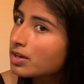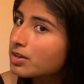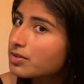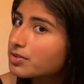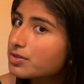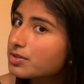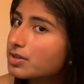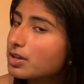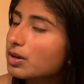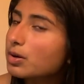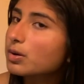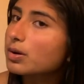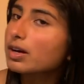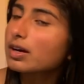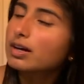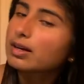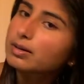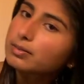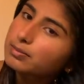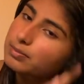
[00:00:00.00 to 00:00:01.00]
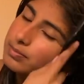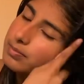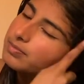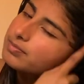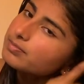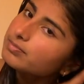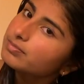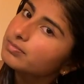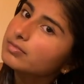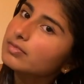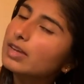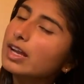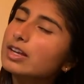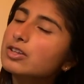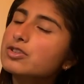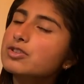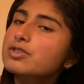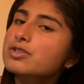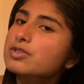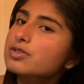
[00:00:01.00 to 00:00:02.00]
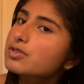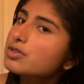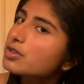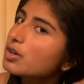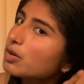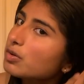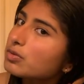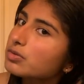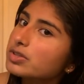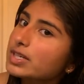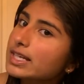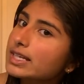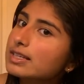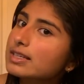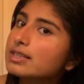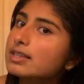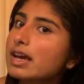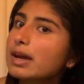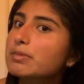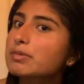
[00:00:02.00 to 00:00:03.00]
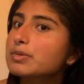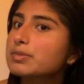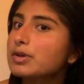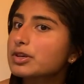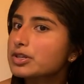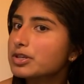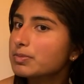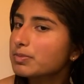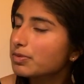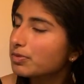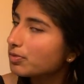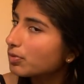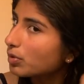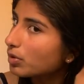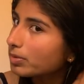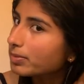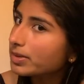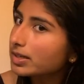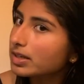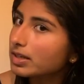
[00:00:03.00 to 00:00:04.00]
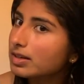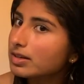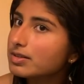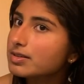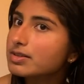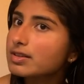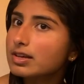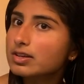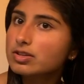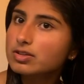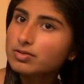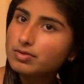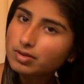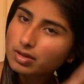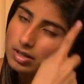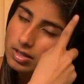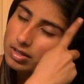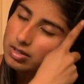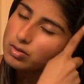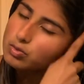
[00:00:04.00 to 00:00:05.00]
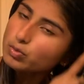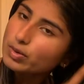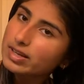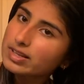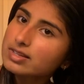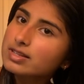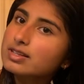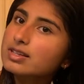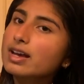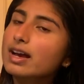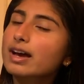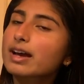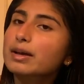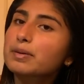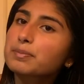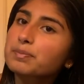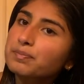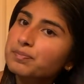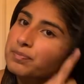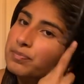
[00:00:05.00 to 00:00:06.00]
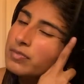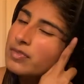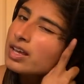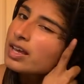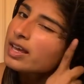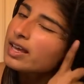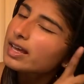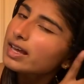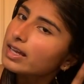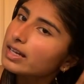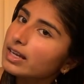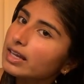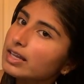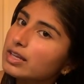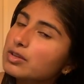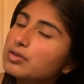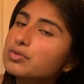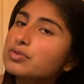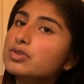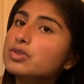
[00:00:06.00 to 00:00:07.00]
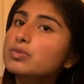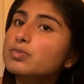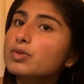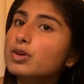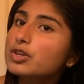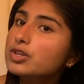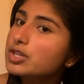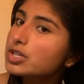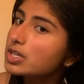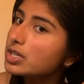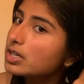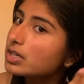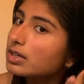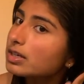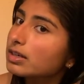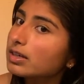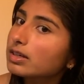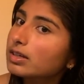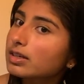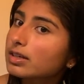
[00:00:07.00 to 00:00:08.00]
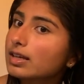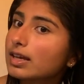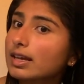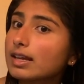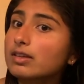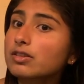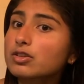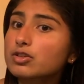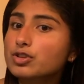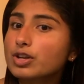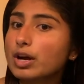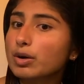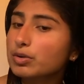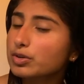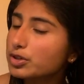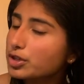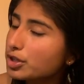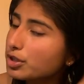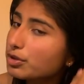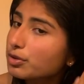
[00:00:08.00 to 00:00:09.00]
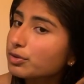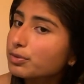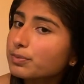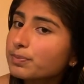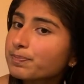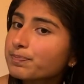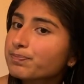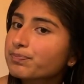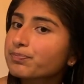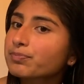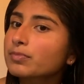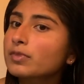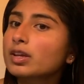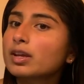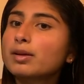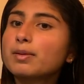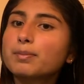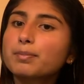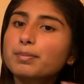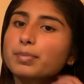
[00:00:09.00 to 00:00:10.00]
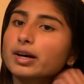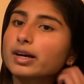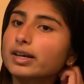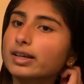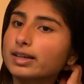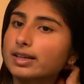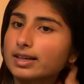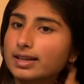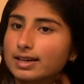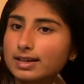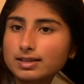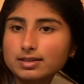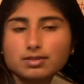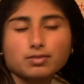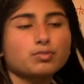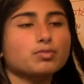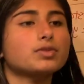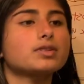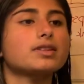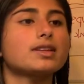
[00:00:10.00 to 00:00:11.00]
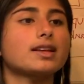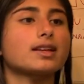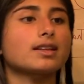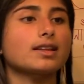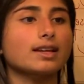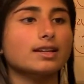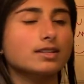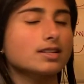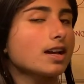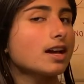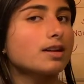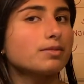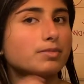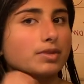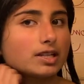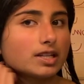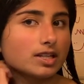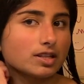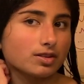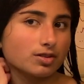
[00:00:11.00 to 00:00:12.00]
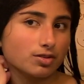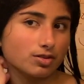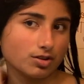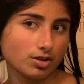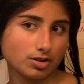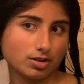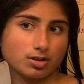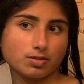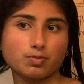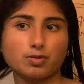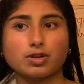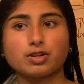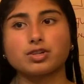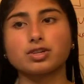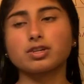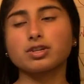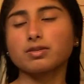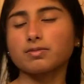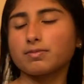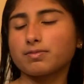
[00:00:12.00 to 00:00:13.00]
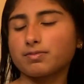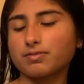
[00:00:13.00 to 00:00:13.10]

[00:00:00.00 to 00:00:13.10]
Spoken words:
So I just don't take the time to brush it before because I just feel like it's a waste of time. And I used to brush it in the shower too, but it would take like 10 minutes just to brush it.